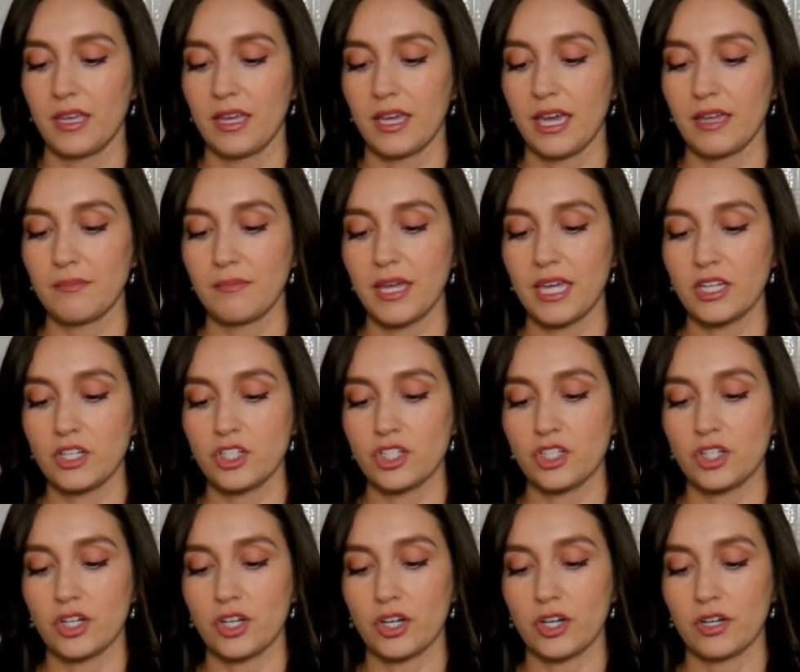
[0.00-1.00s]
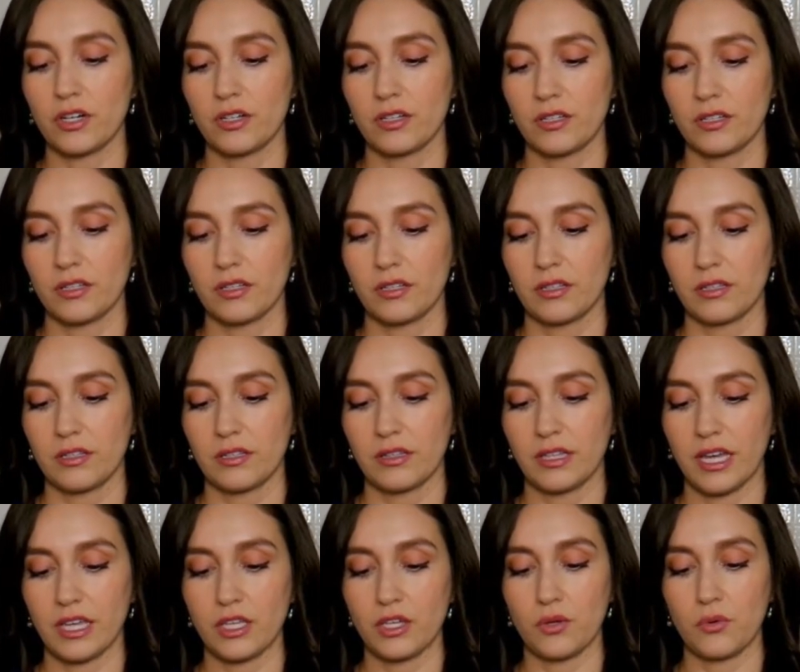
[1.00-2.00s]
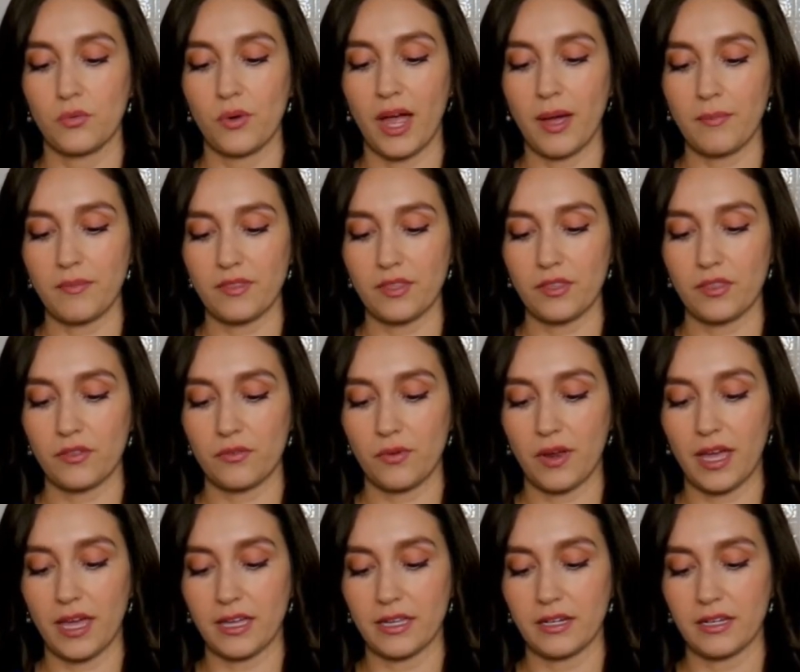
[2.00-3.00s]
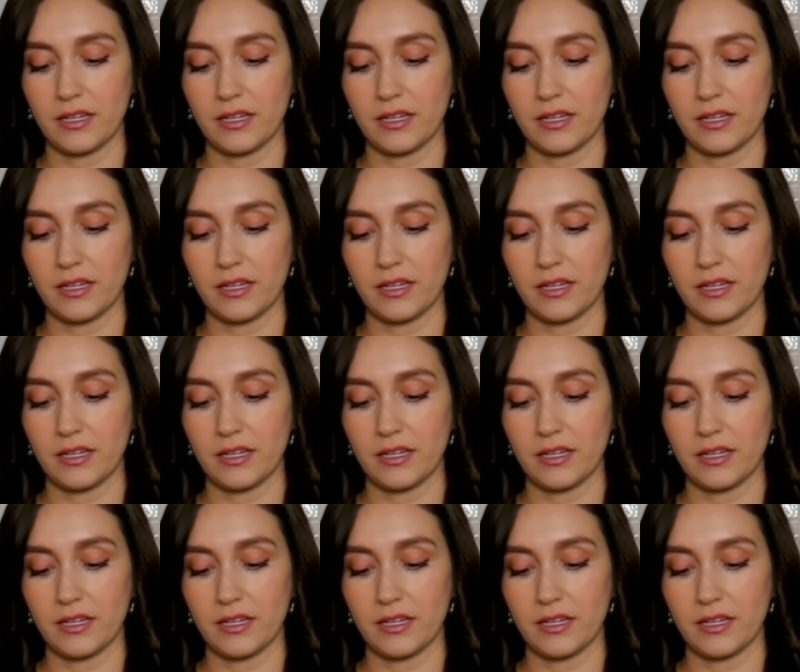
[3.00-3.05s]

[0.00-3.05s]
And make sure that you wrap the thread